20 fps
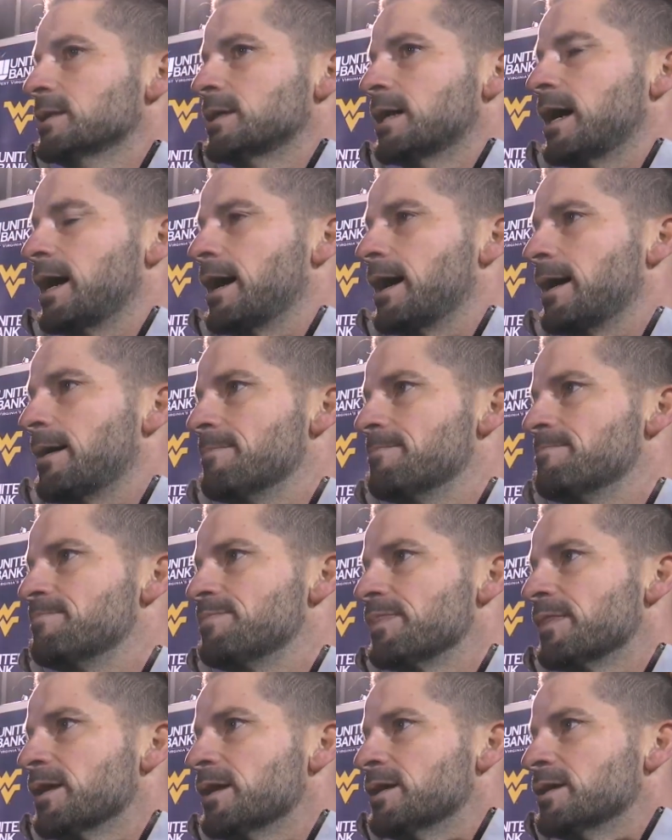Um,
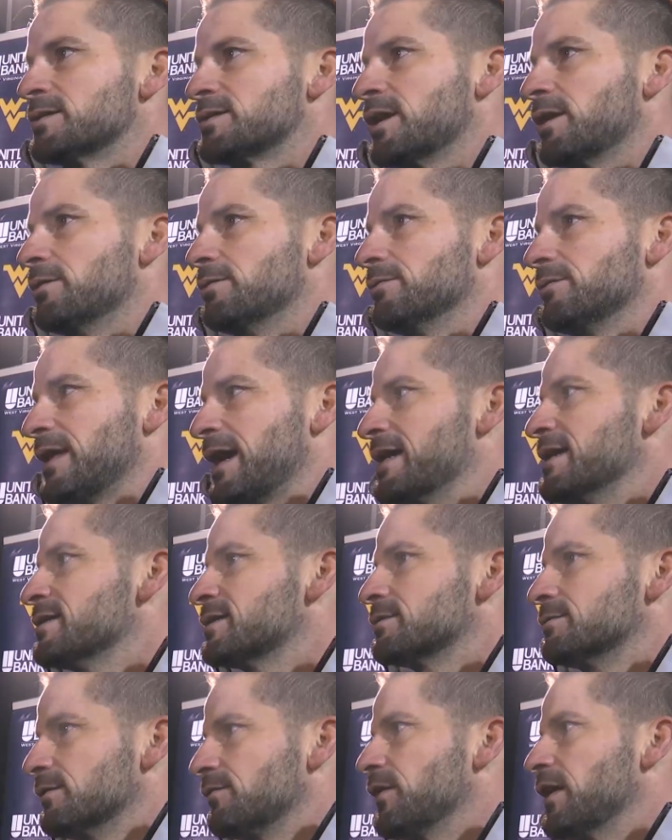so that is
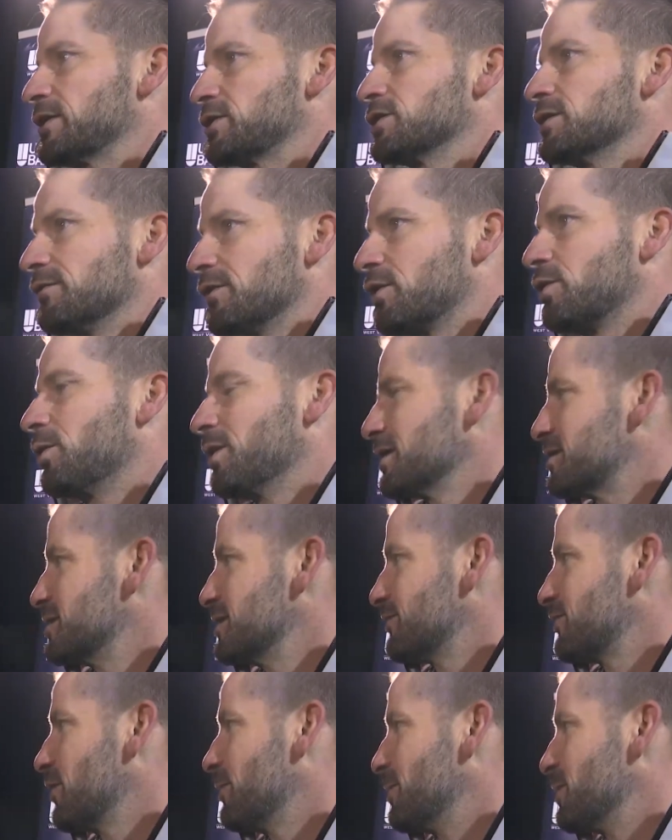a reflection of the quality
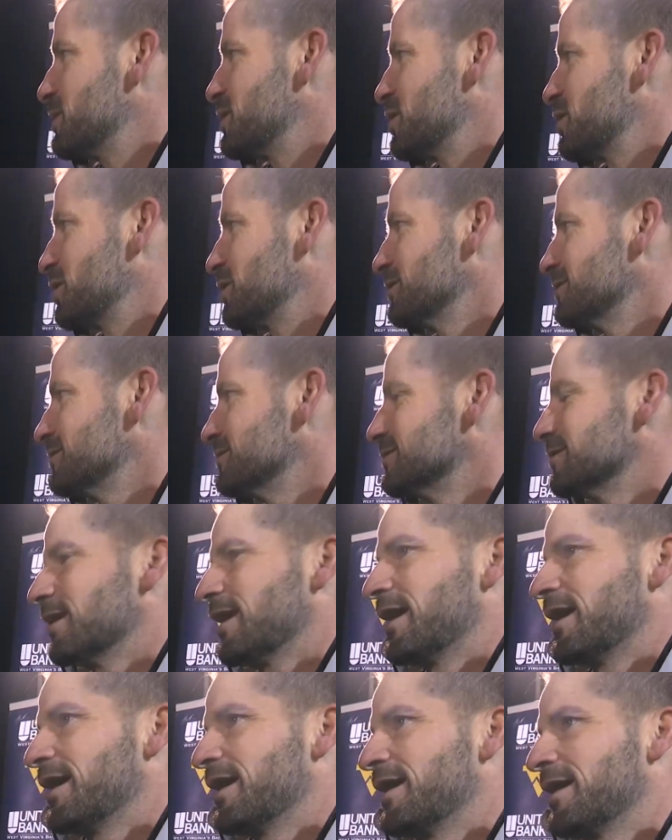of competition.
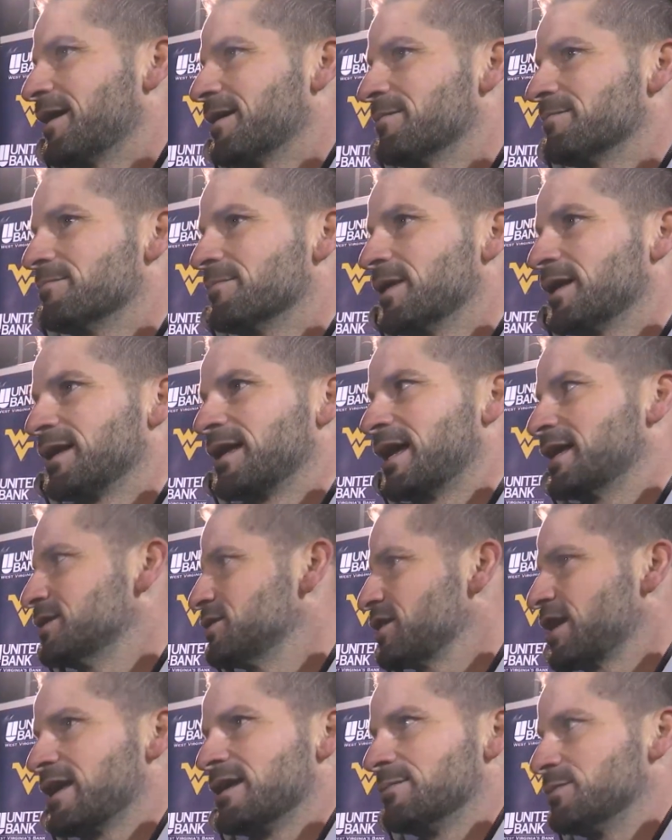Um, again,
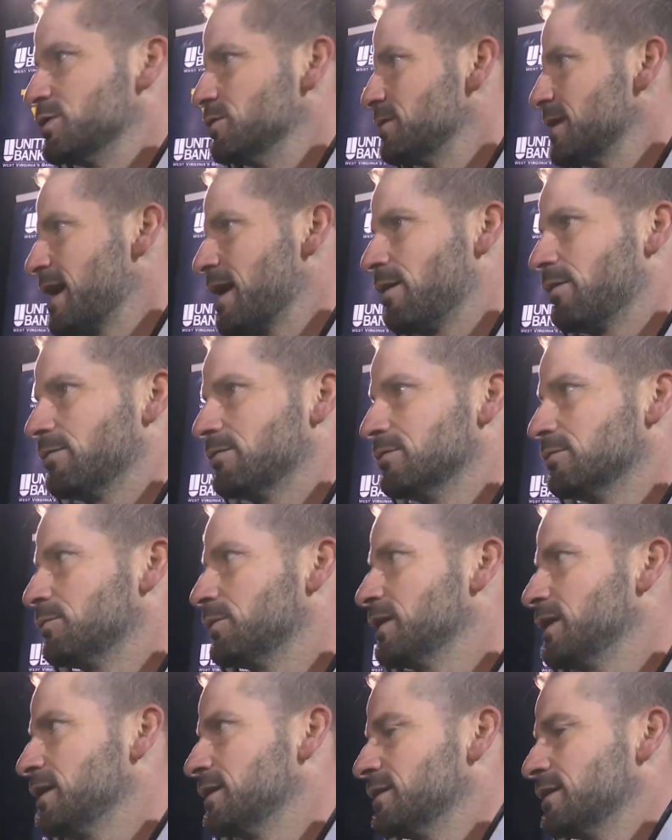JMU now
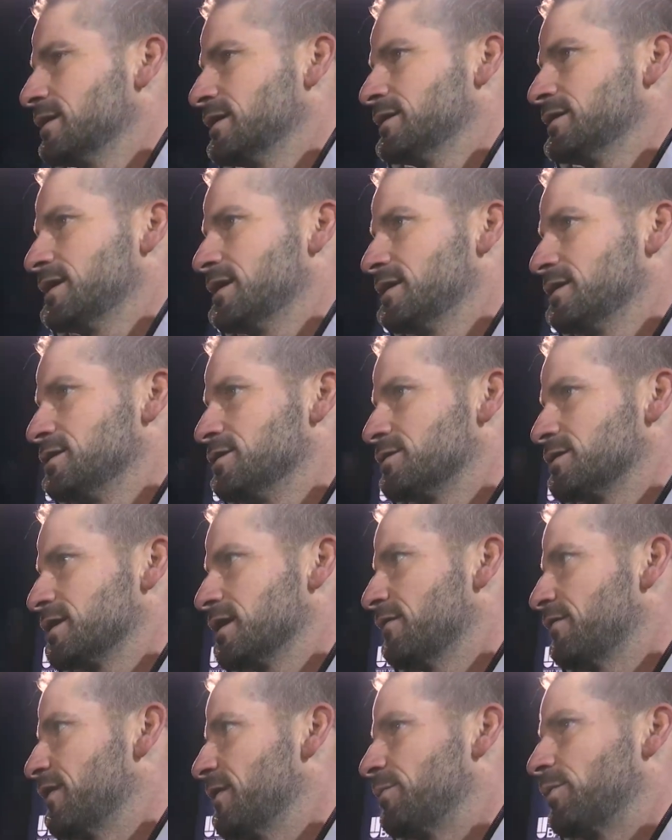winning in, at
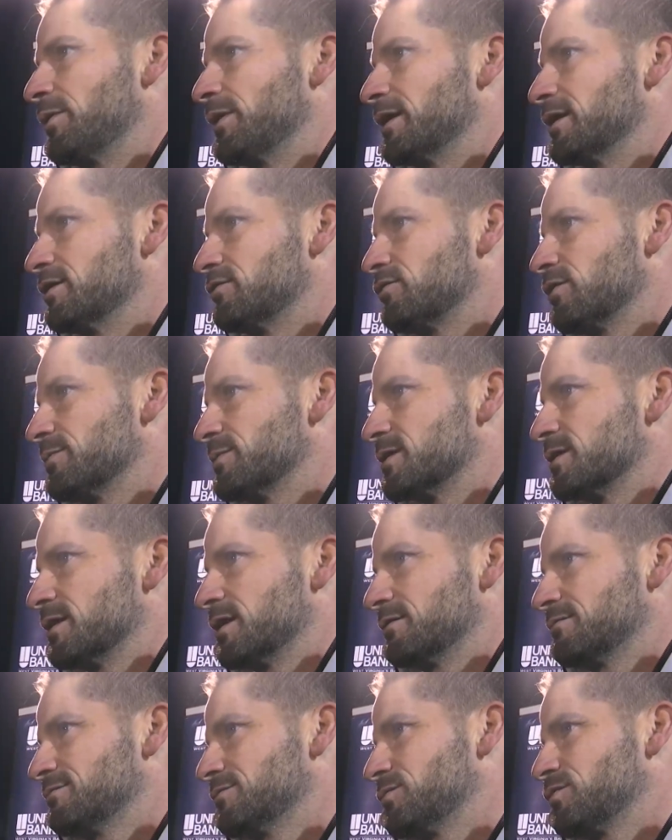UCF, they're probably going to drop to
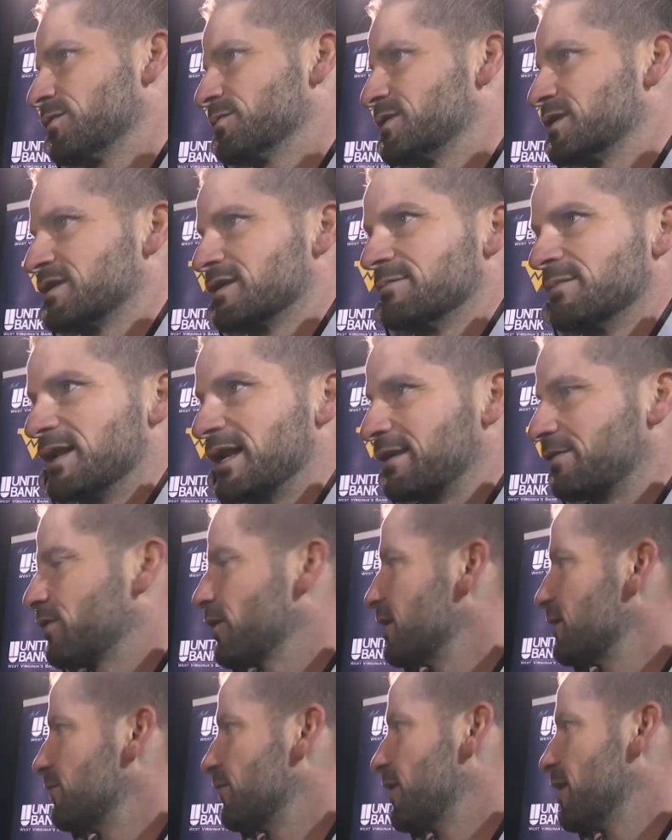uh, drop to something like
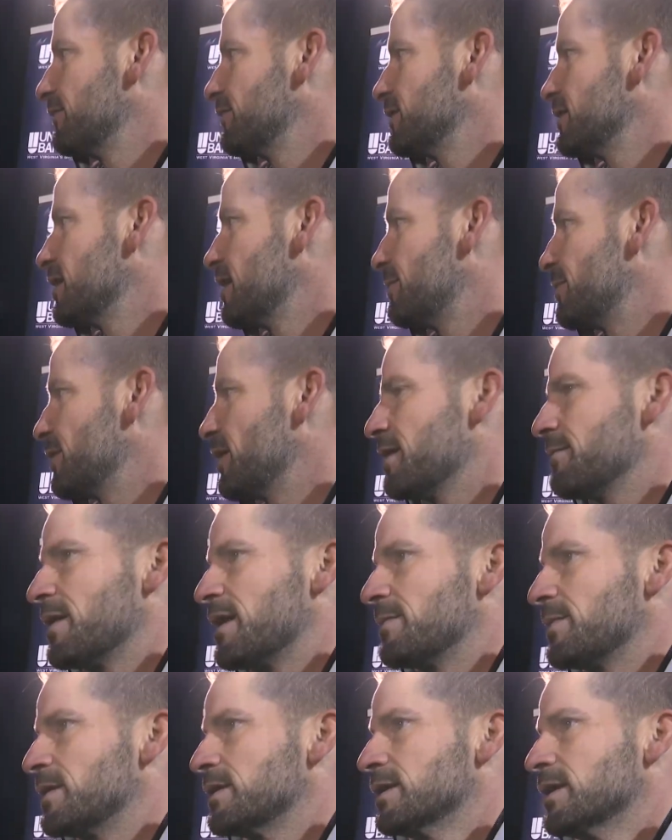35 in the RPI
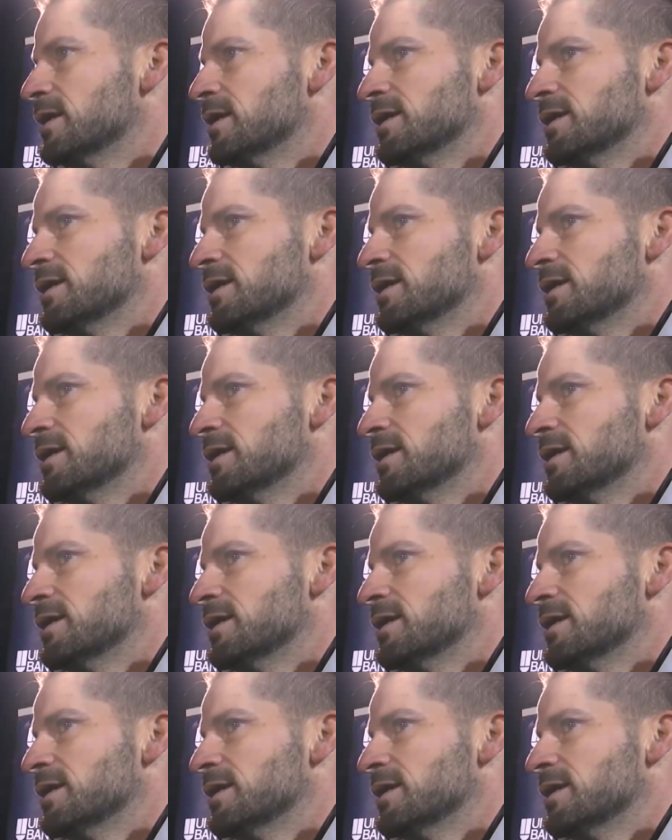maybe.